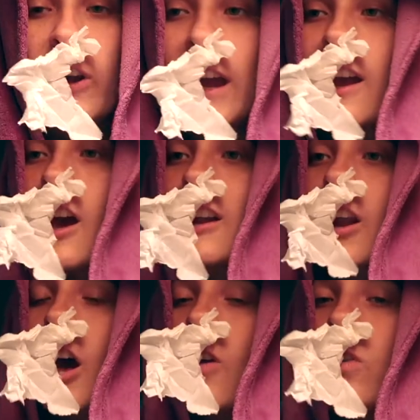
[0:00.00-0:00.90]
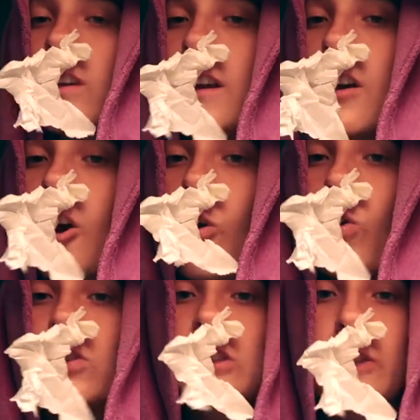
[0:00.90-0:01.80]
okay? Not only
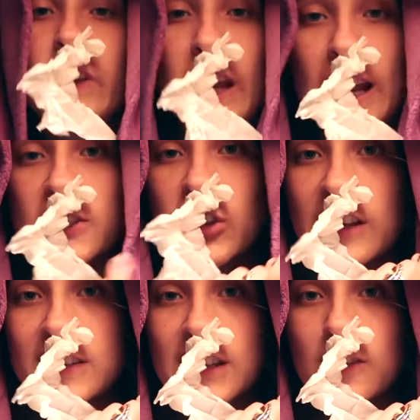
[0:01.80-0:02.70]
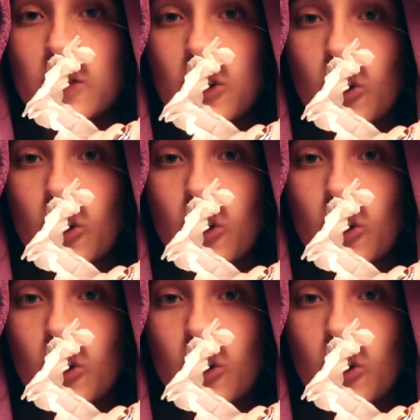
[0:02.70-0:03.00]
will she be congested,